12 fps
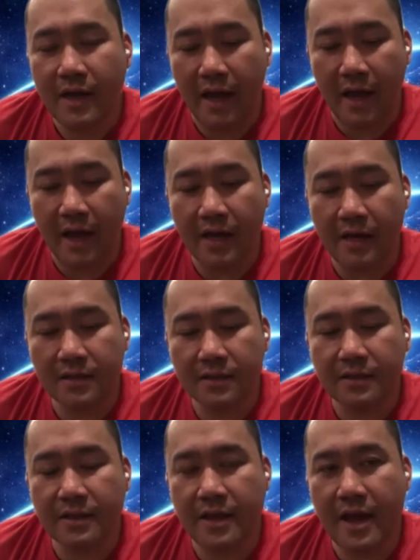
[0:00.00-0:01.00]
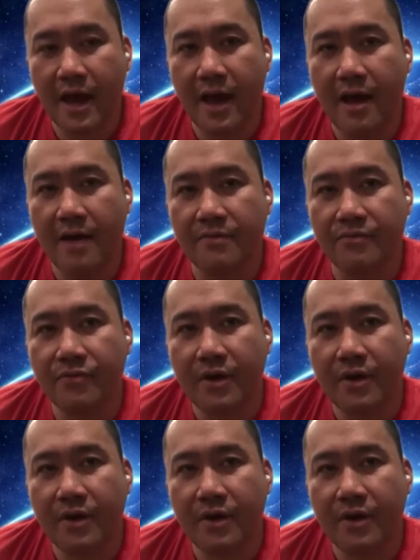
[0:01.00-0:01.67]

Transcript: and they have